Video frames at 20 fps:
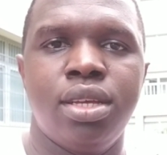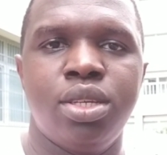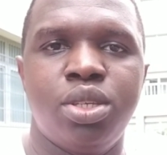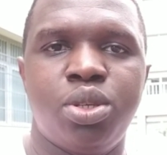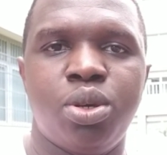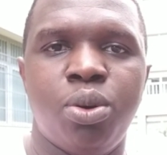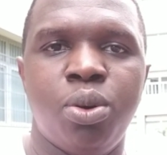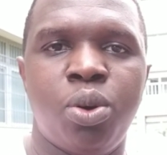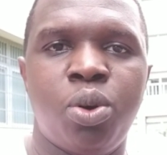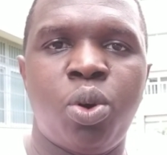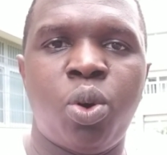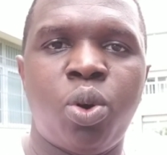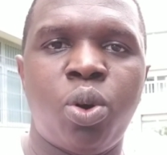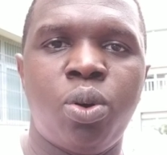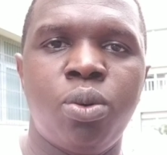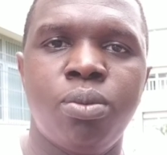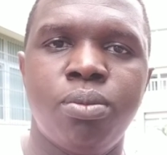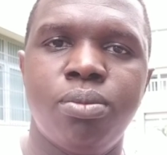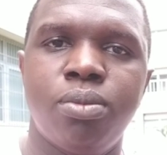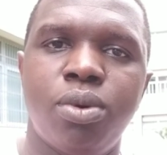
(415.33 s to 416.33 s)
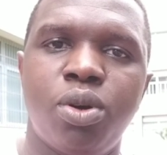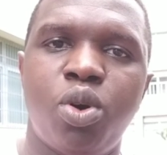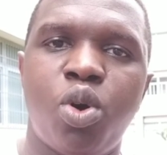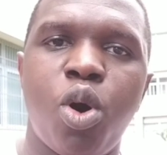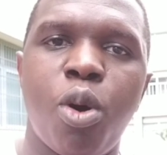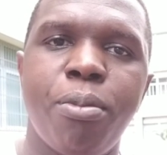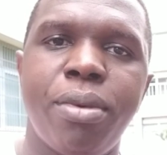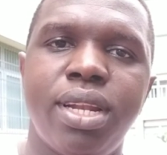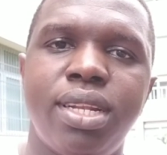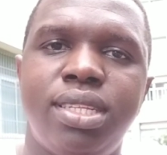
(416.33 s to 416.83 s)
So
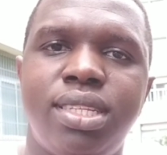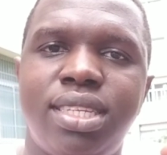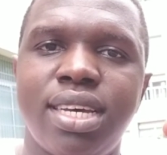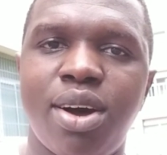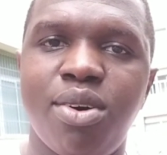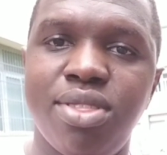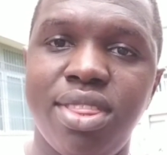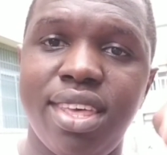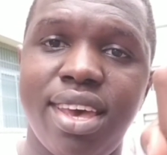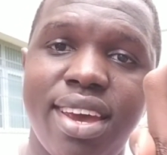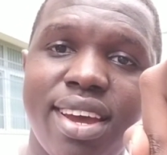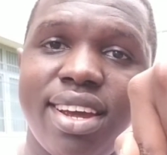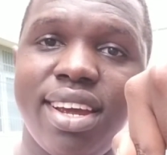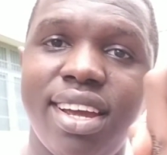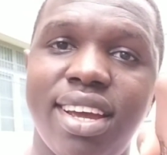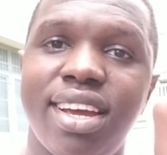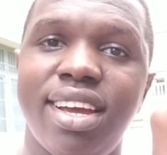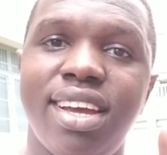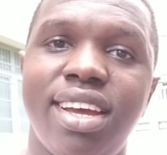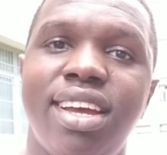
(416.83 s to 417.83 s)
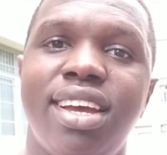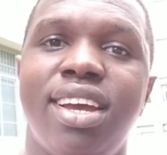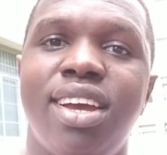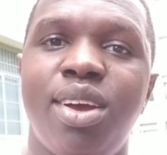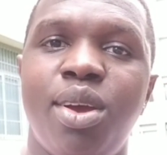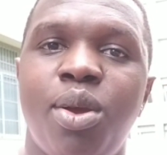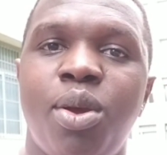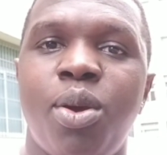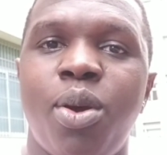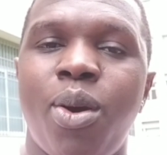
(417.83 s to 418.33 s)
comment down there,
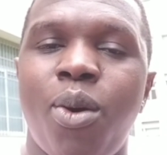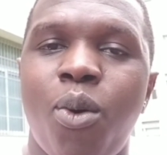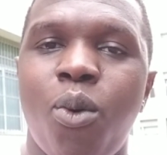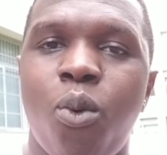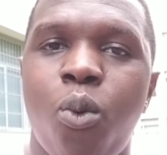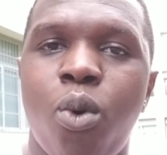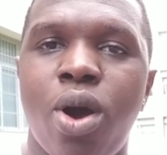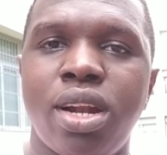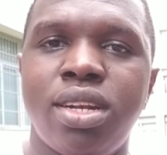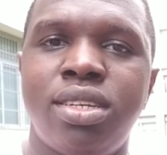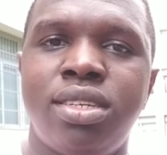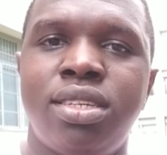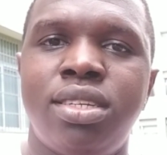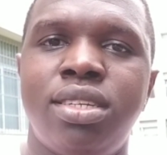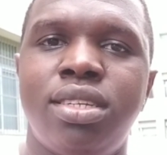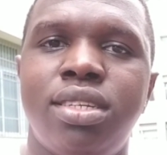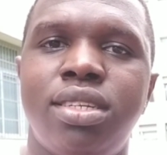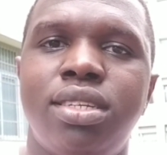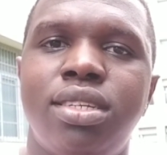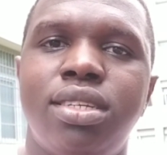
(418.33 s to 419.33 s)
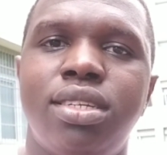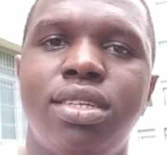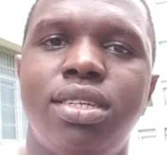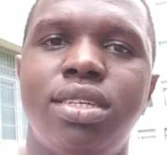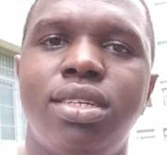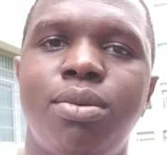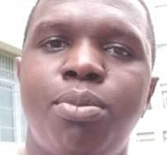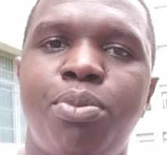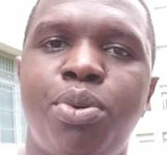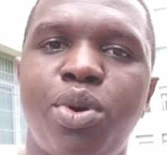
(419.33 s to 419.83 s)
what
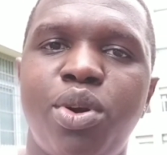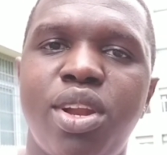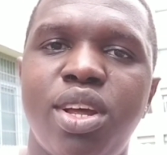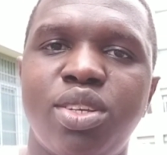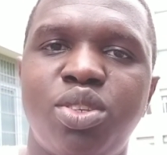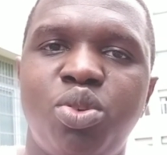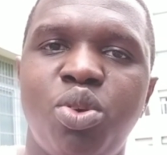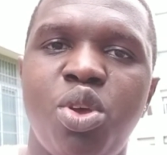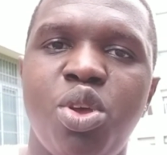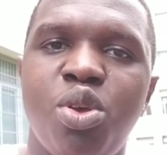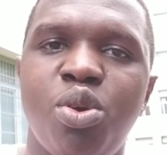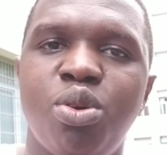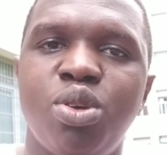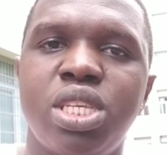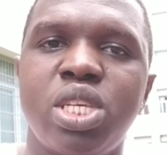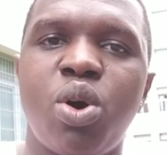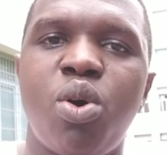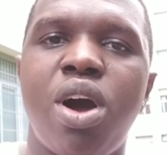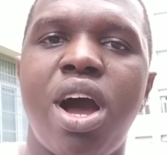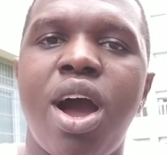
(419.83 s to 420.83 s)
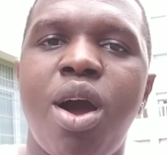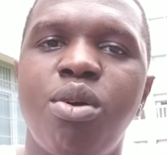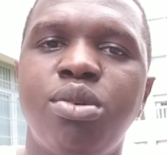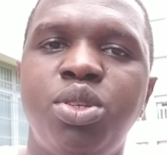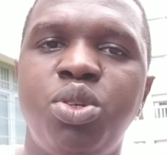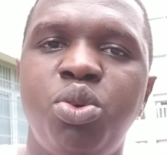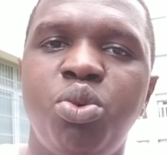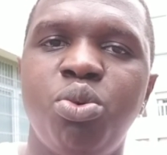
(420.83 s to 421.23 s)
products do you use, or how do